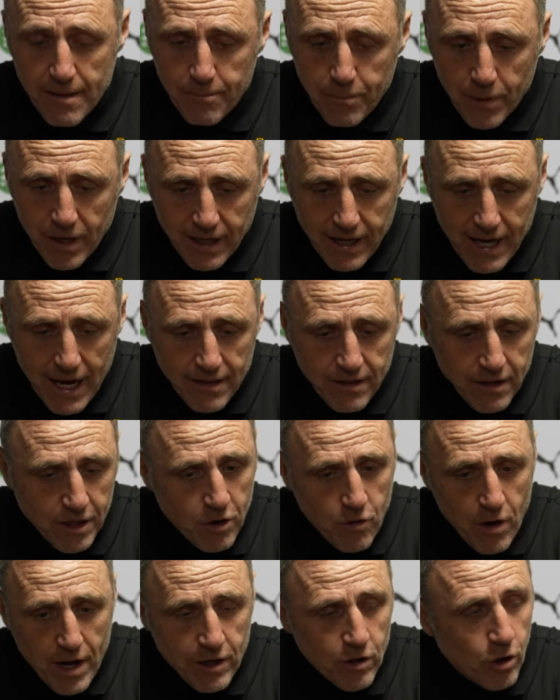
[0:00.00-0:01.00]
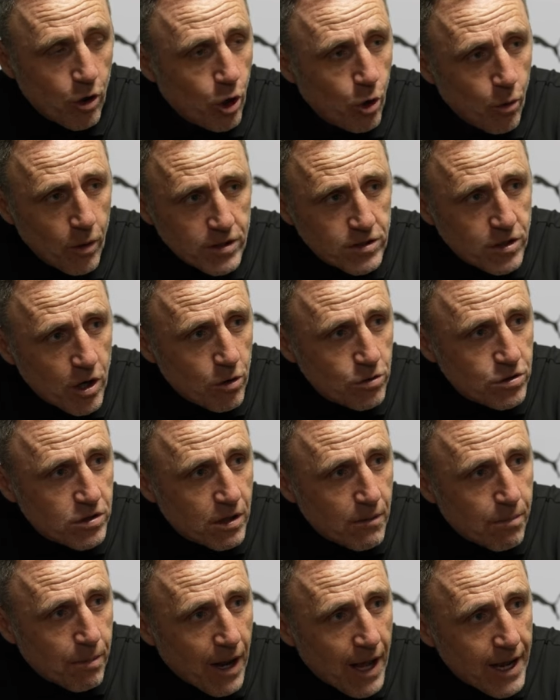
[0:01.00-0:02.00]
But again, the credit always goes
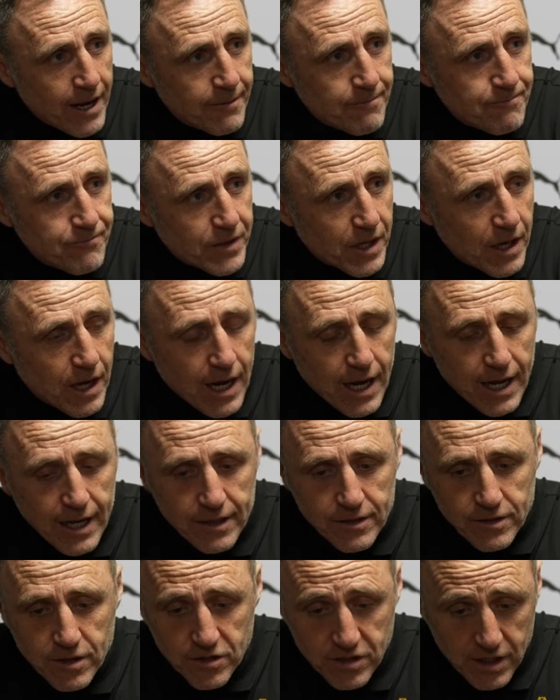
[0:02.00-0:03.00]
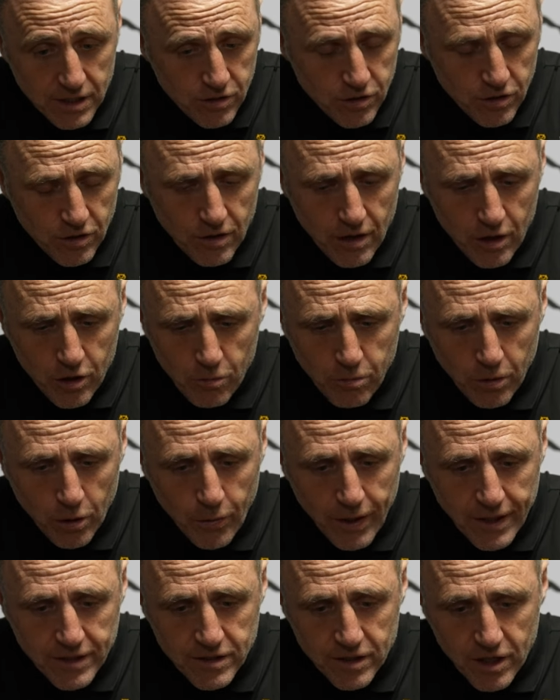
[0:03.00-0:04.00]
to the player. And I said to you a couple of
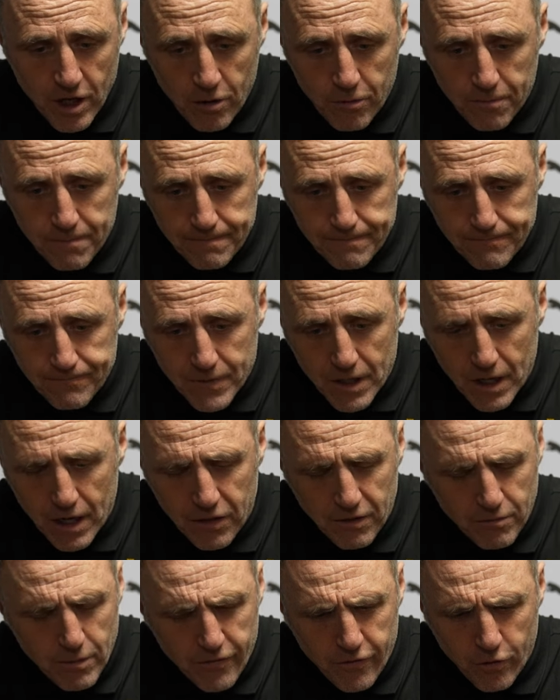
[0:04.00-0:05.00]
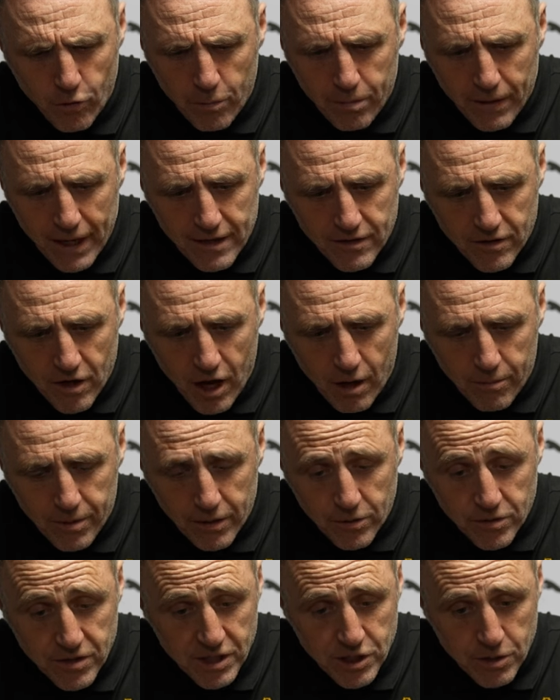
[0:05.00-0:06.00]
weeks ago, I think before we played Derby,
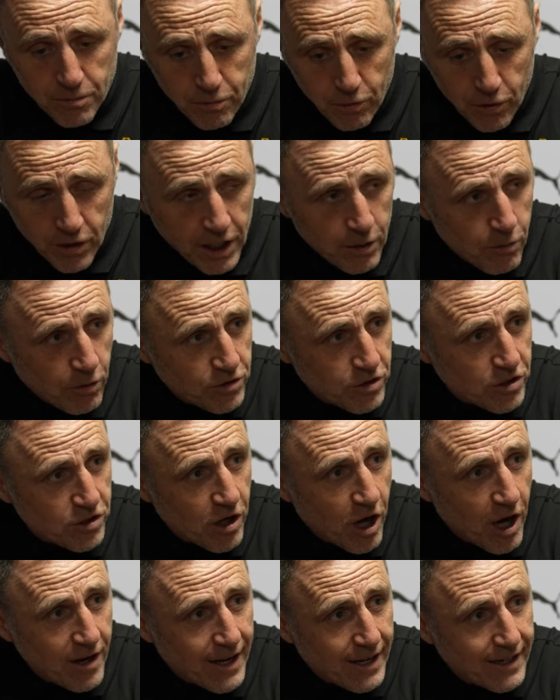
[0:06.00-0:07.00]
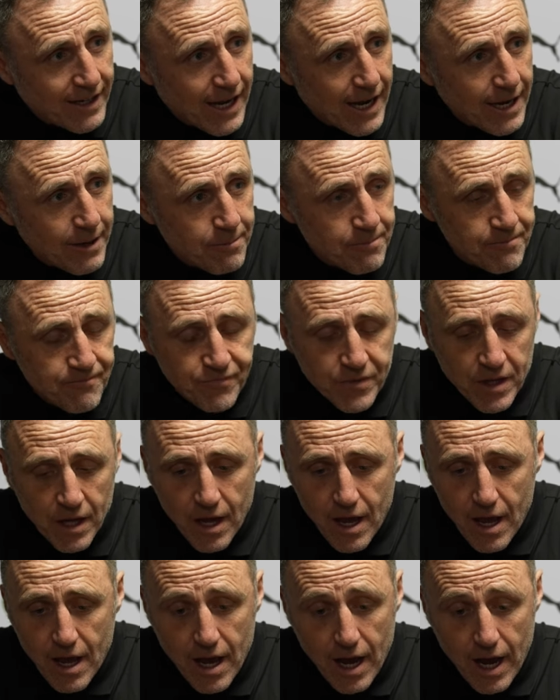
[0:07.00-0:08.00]
he was disappointed he wasn't starting that game,
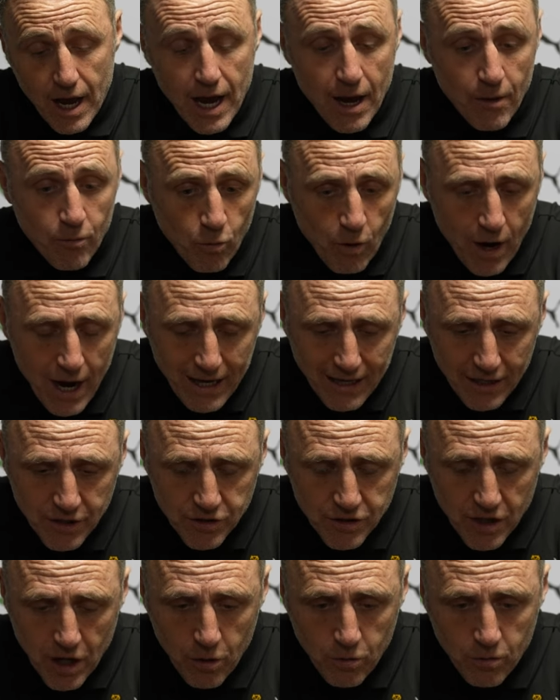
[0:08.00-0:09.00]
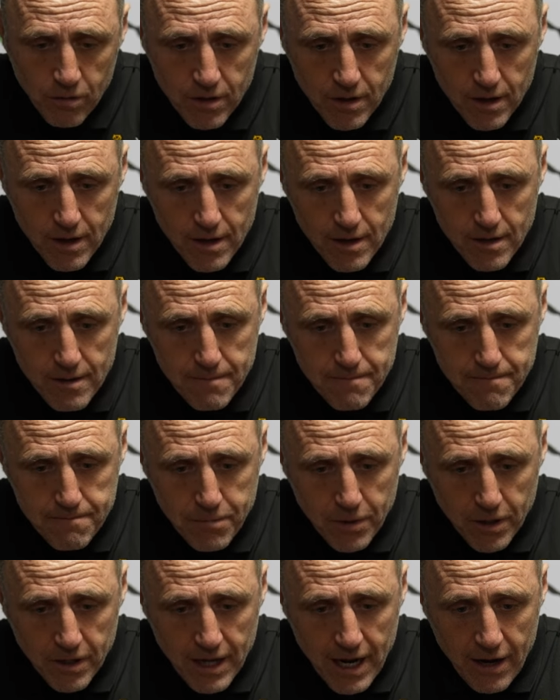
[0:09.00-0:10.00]
and rightly so.
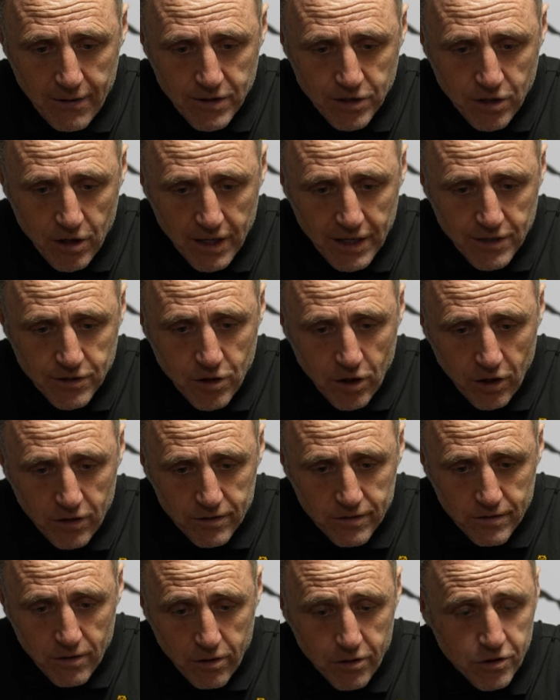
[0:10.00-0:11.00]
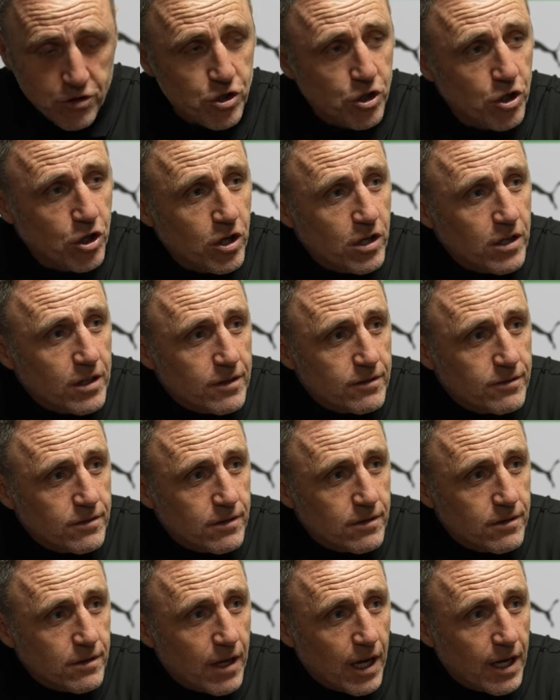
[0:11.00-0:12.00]
But now he's got the shirt,
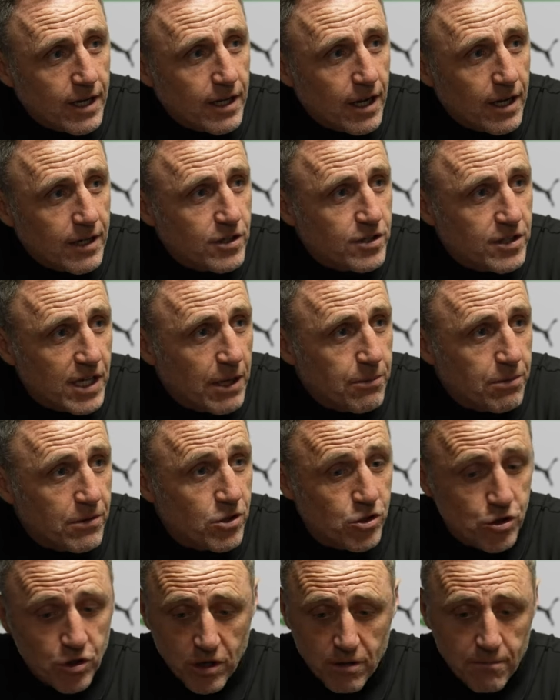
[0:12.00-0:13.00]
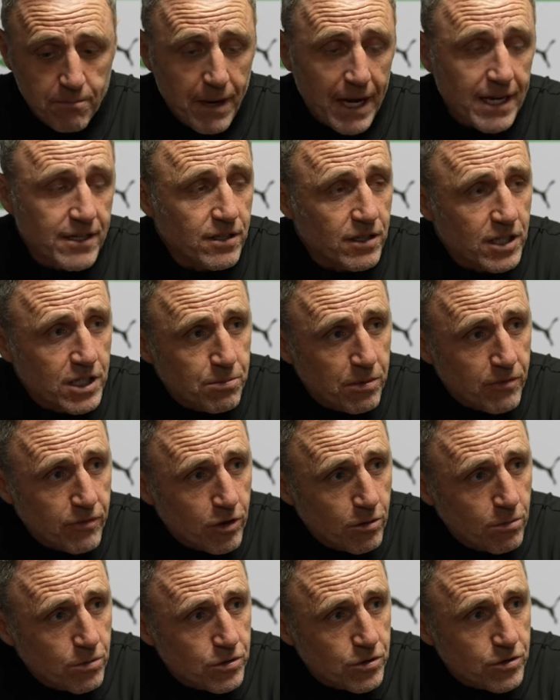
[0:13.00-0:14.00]
and he's keeping the shirt based on his
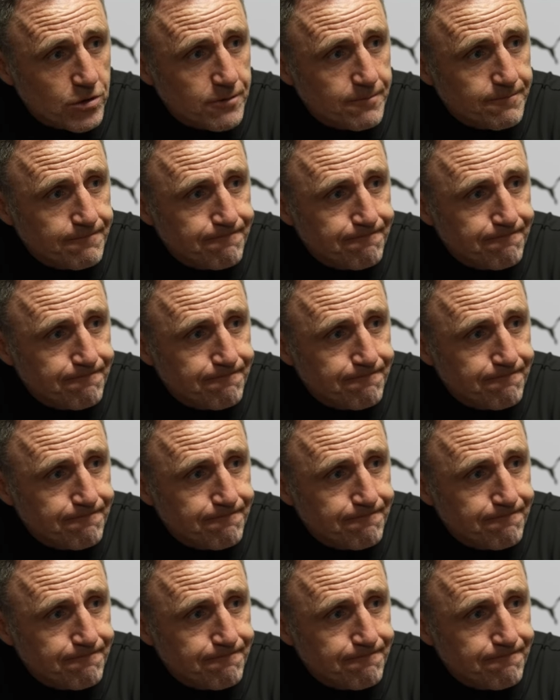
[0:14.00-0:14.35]
performances.